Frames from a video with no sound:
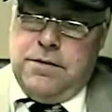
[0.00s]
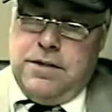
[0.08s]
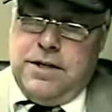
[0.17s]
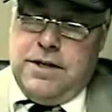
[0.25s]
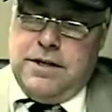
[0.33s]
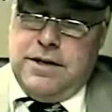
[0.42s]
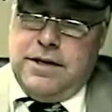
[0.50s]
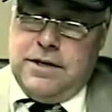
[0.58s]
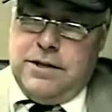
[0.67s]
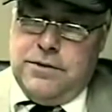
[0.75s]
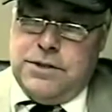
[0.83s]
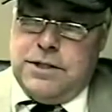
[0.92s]
the, a
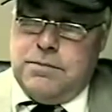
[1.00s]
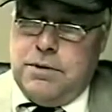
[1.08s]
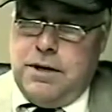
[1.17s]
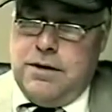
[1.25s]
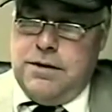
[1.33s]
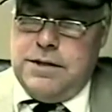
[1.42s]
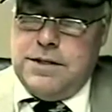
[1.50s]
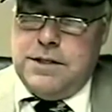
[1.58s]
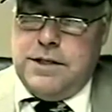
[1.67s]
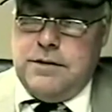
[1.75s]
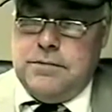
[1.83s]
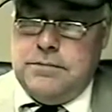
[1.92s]
closing part of this
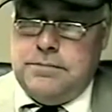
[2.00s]
thing